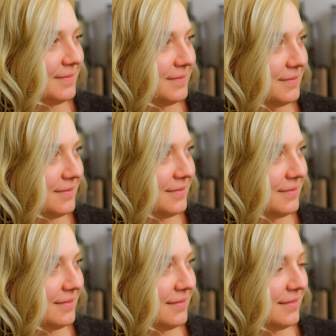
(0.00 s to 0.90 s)

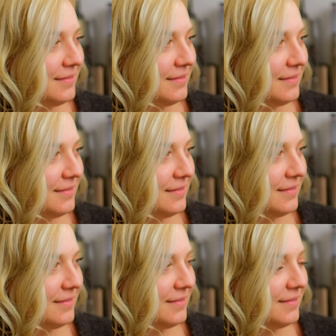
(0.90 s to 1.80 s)

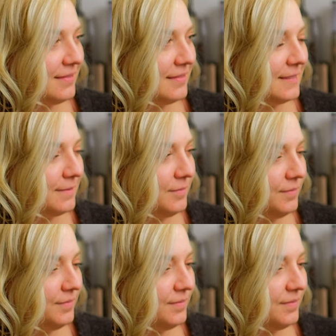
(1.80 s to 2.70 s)

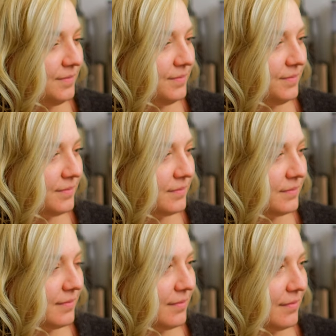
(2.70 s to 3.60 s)

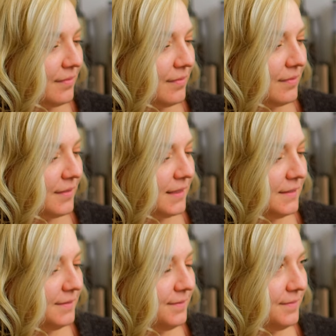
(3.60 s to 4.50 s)

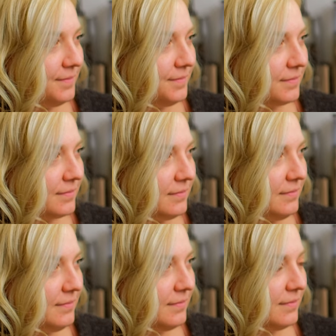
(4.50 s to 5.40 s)

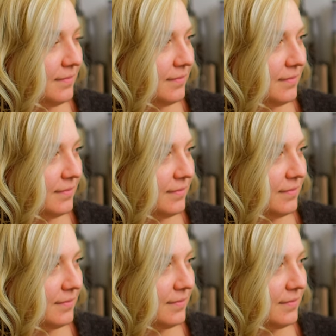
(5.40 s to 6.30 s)

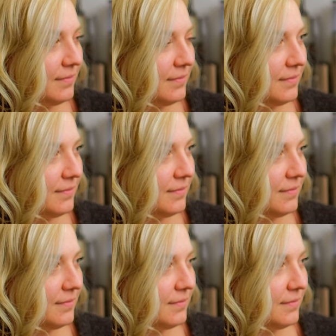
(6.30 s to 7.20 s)

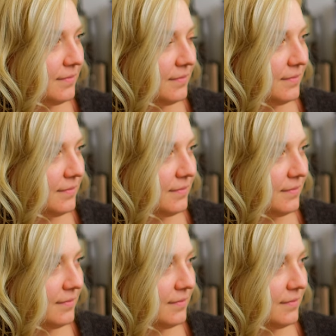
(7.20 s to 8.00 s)
This person isn't speaking.